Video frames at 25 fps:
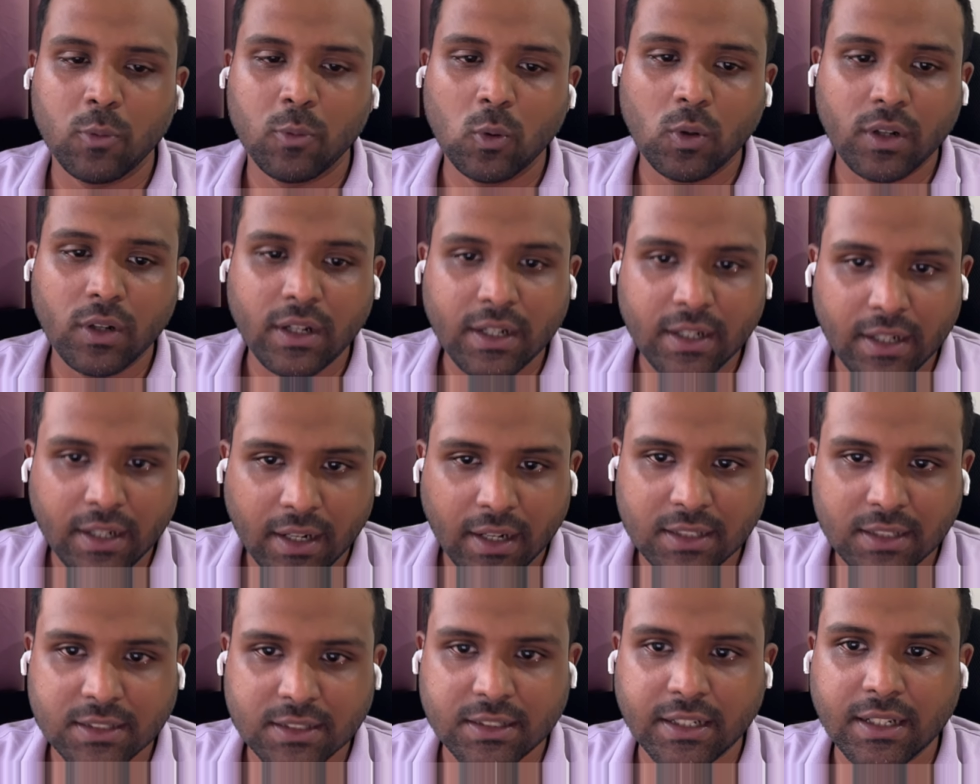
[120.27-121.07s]
more
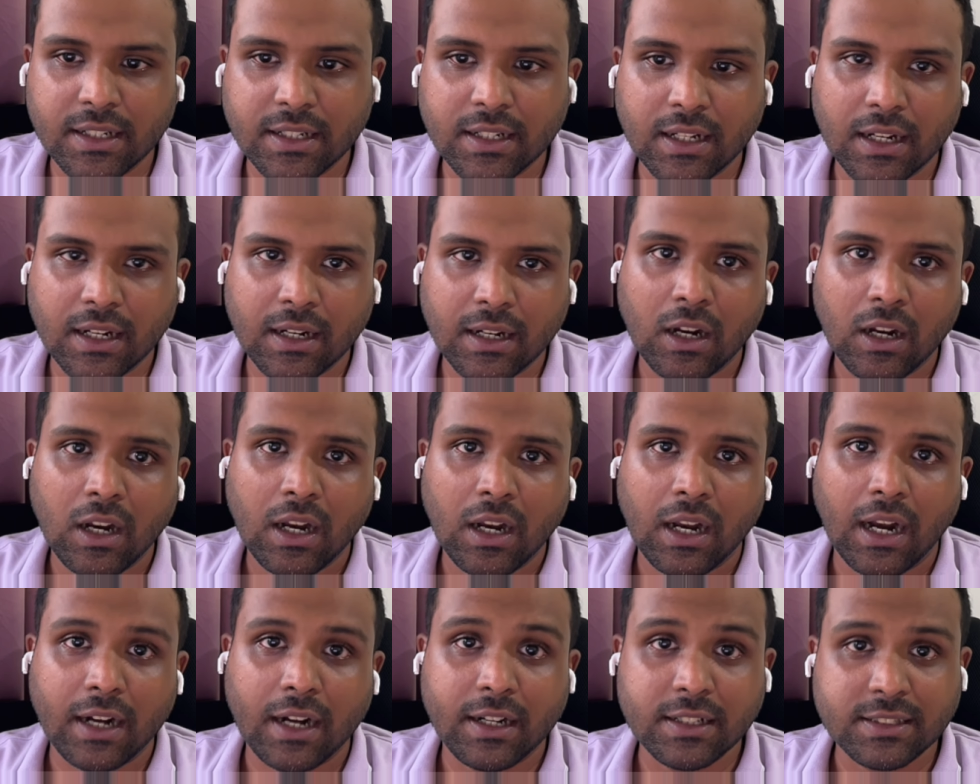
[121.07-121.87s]
interesting
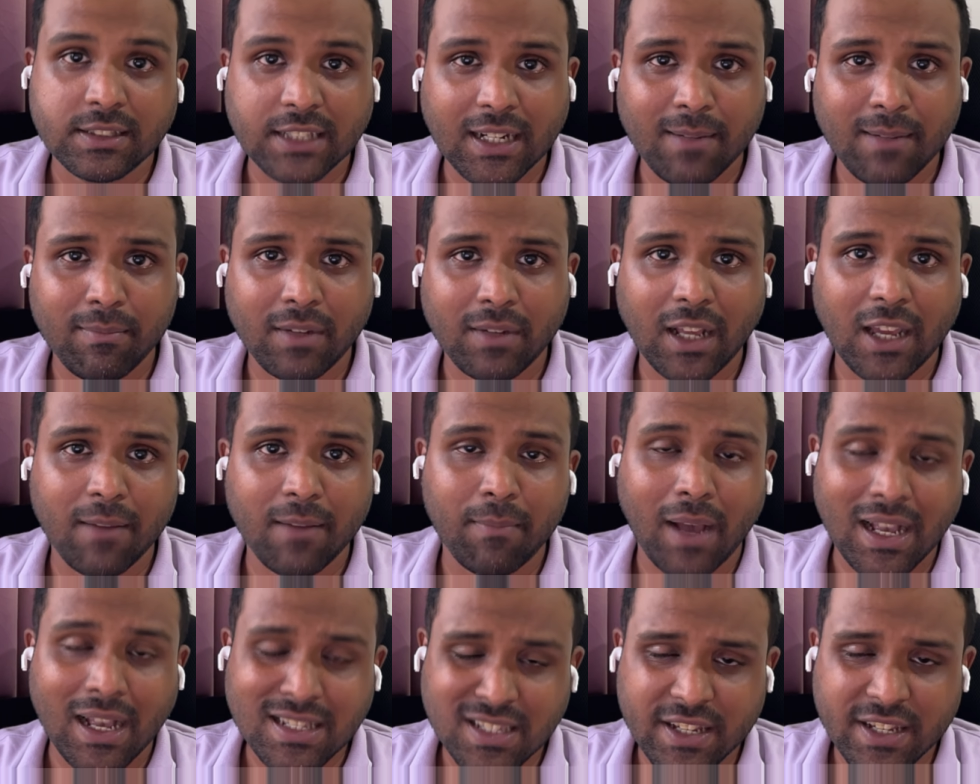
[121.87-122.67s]
at the same
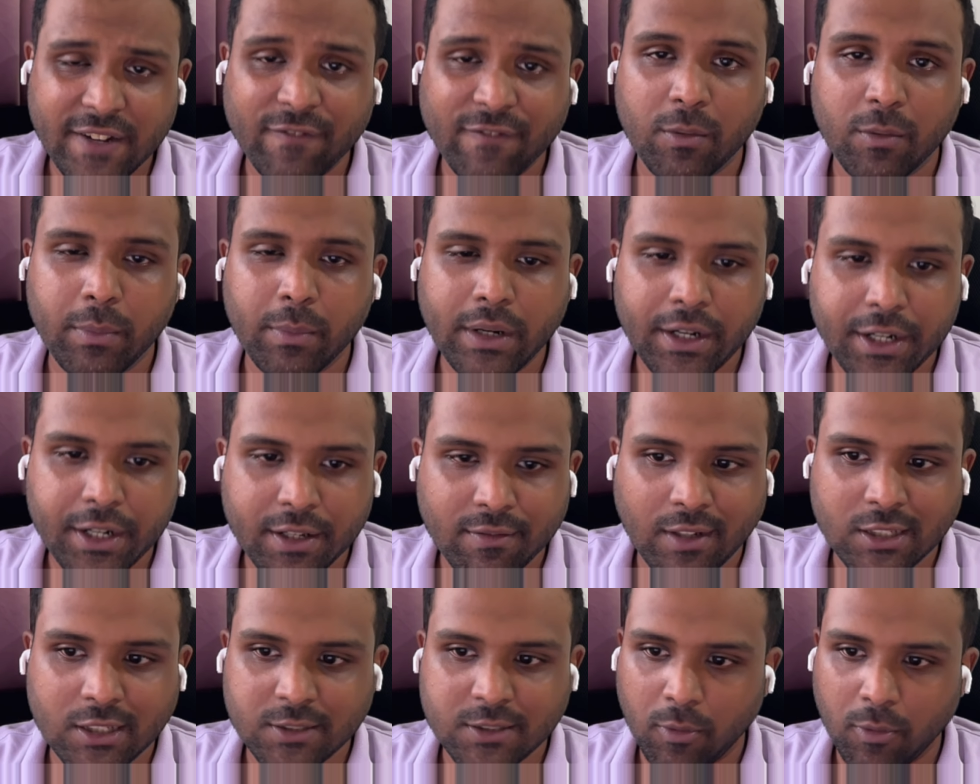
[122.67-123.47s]
time as
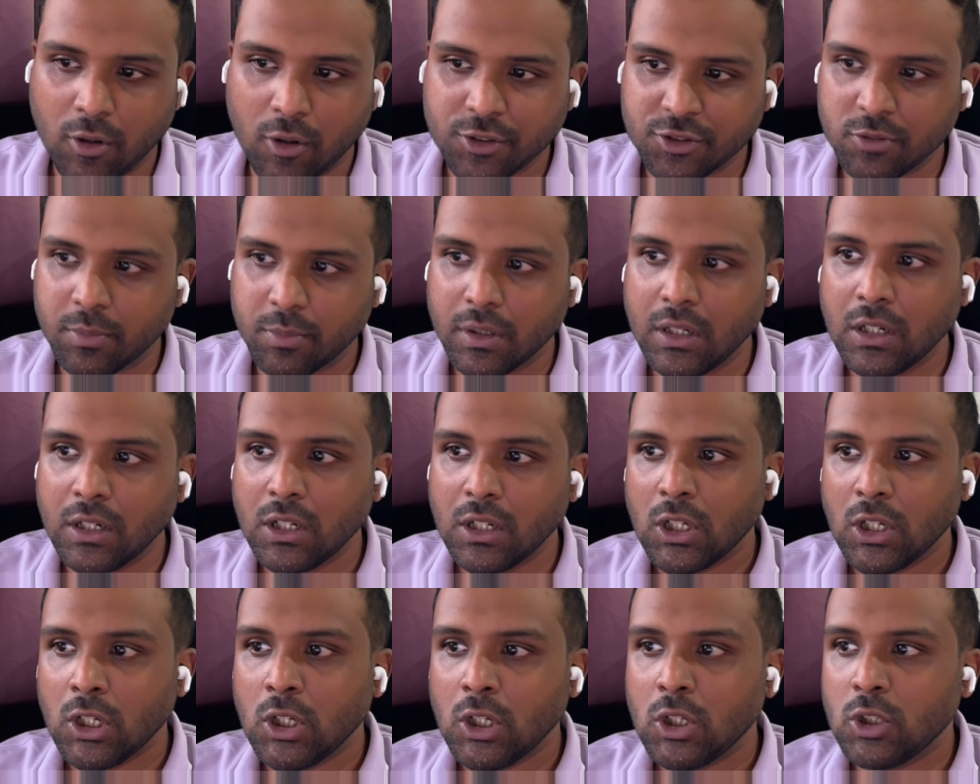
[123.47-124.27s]
informative as possible.
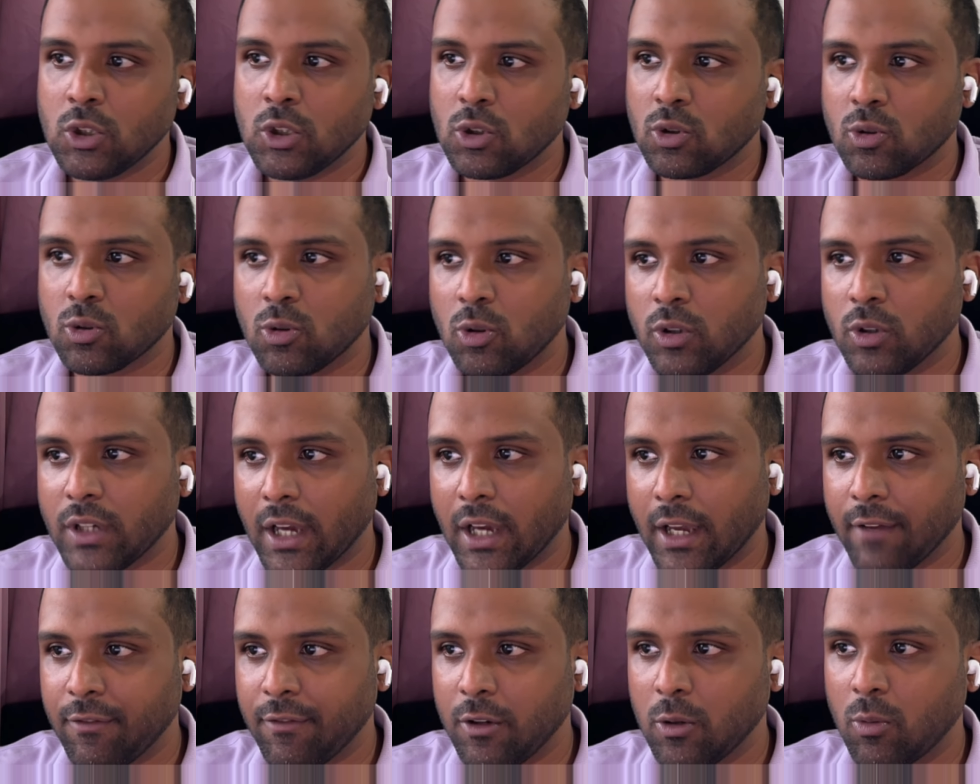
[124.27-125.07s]
So
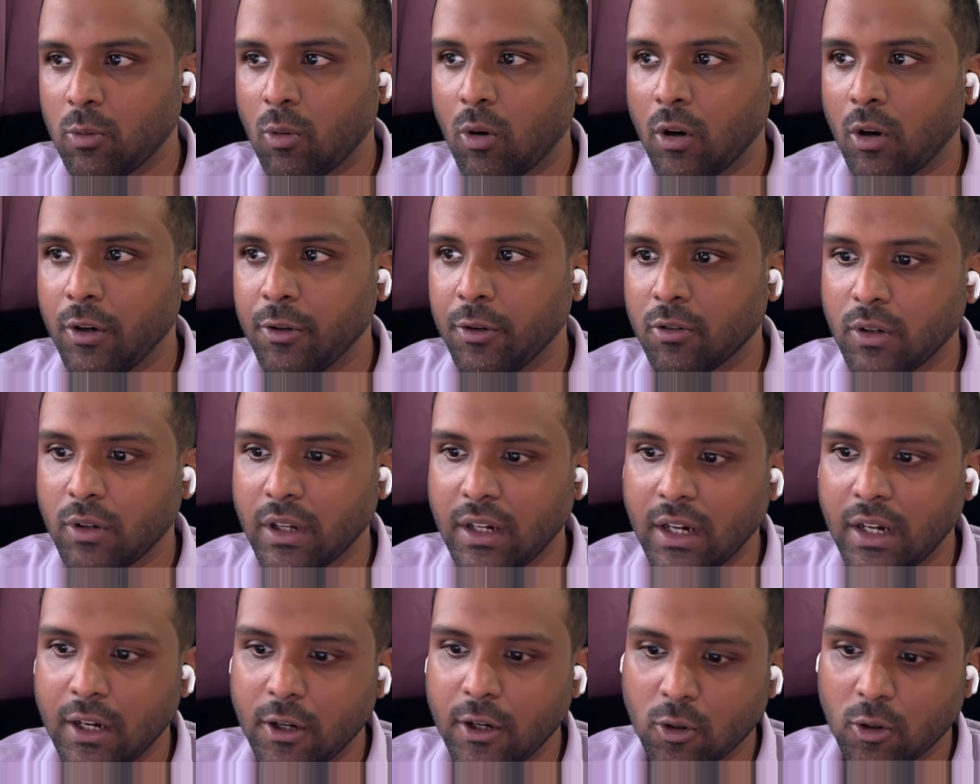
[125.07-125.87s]
yeah, if you want, you
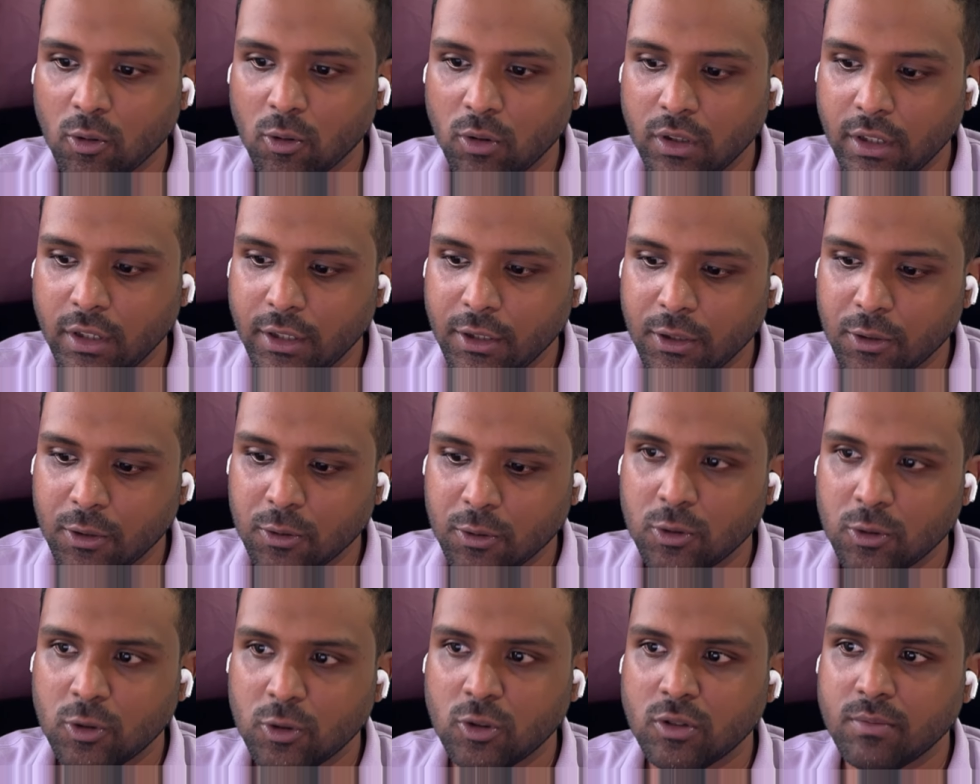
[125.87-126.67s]
can enroll
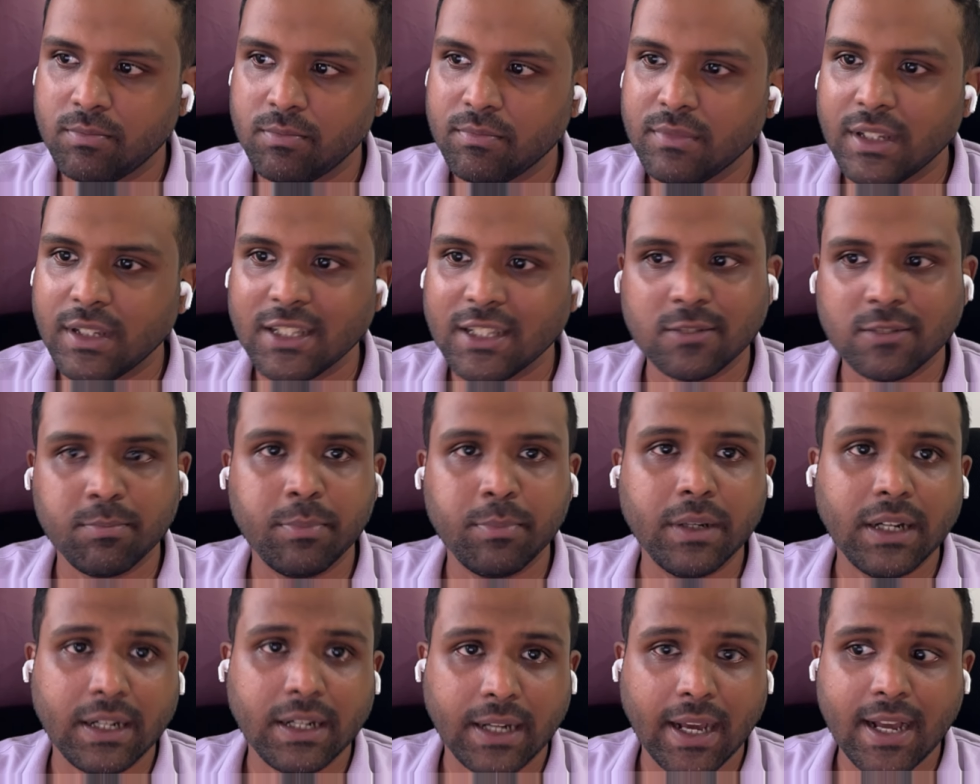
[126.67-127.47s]
into this
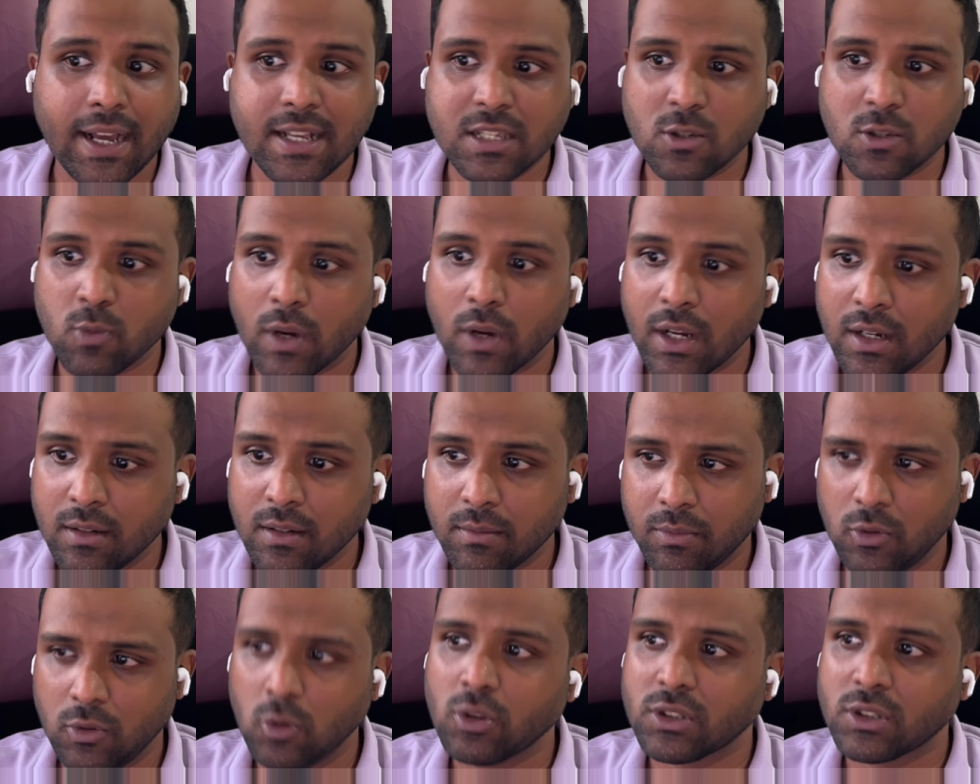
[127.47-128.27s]
beta as well.
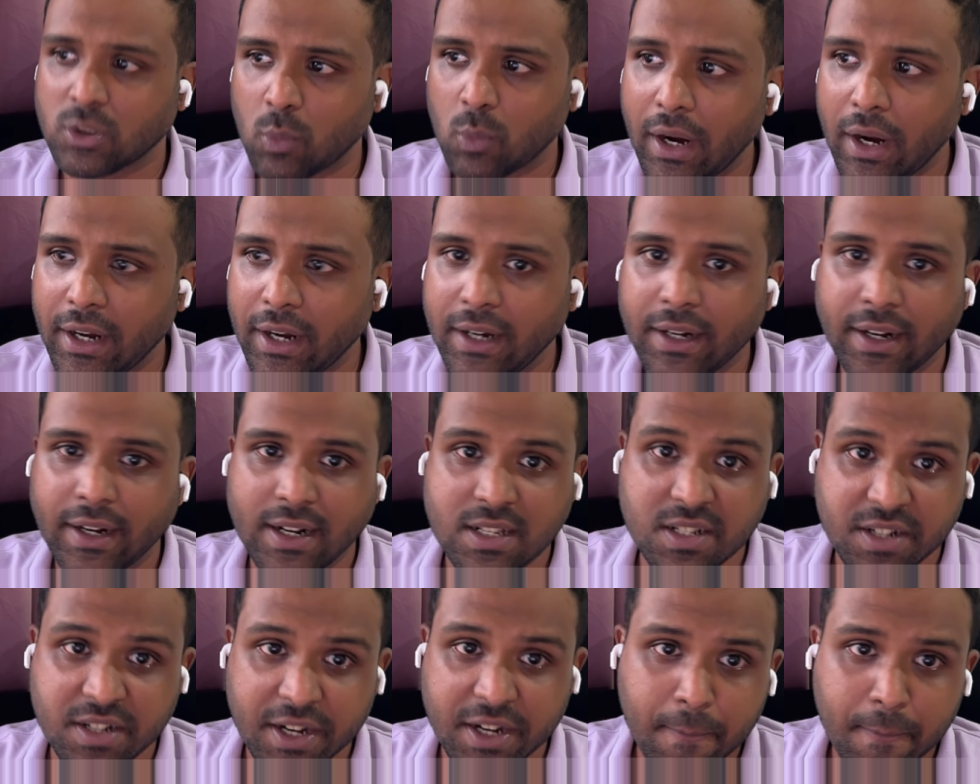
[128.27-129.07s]
Looks quite
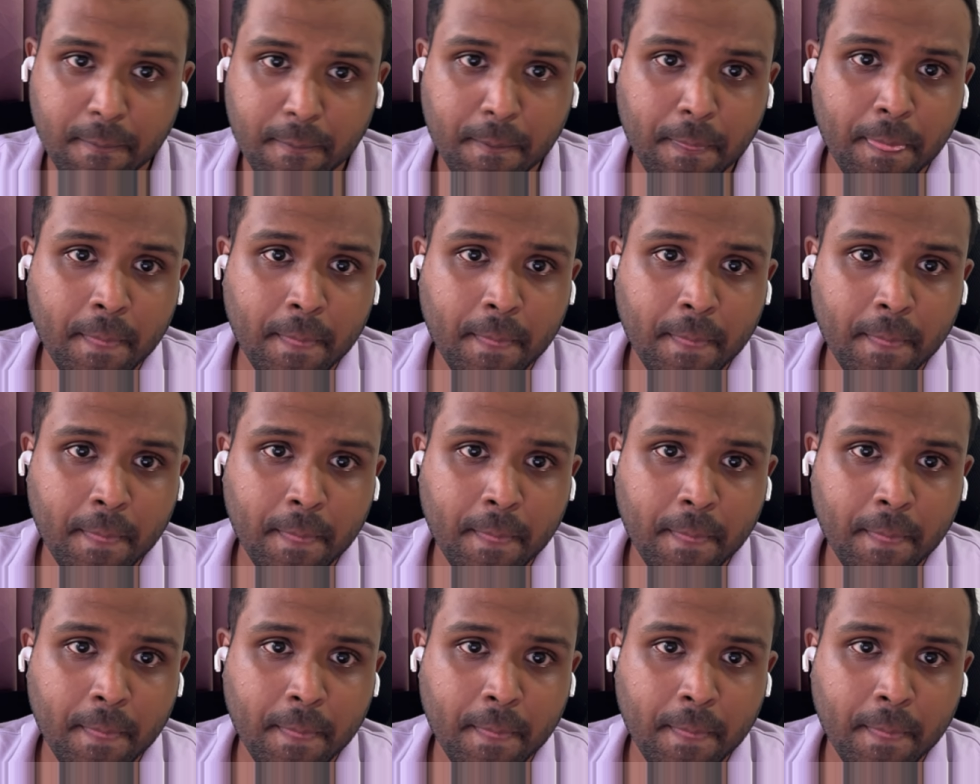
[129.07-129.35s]
interesting.